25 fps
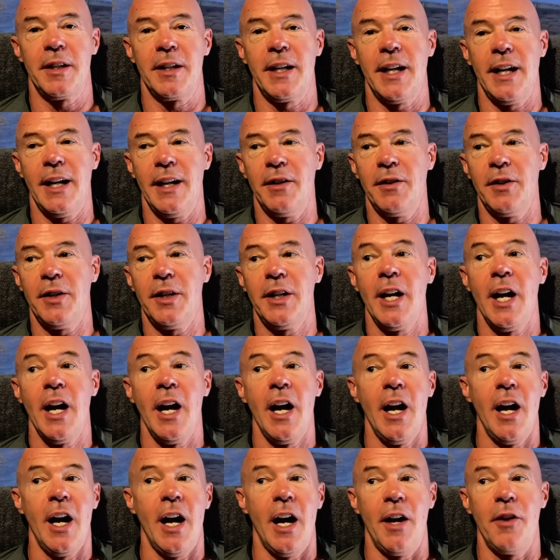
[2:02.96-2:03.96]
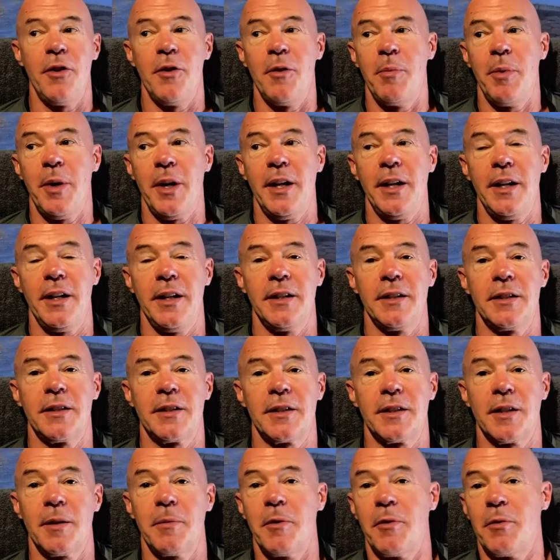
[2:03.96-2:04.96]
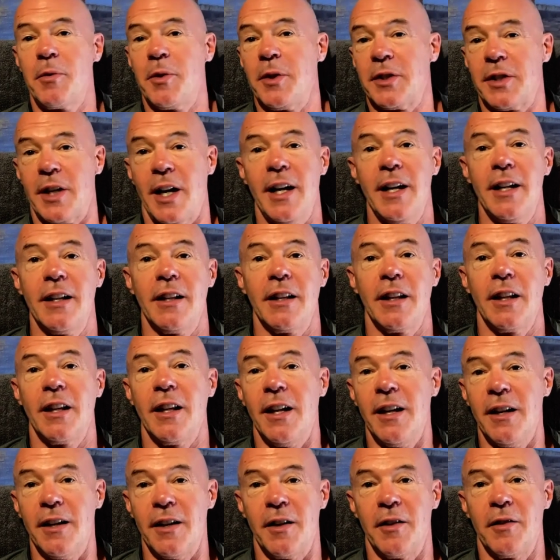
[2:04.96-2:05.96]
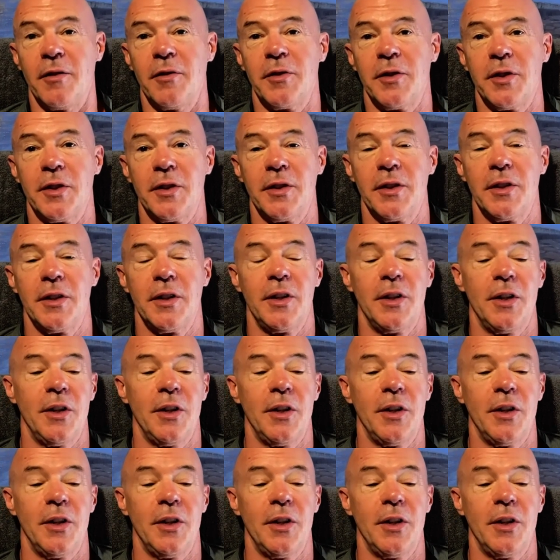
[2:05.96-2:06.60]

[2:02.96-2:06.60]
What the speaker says: into the gallery. Other paintings, some of which I loved,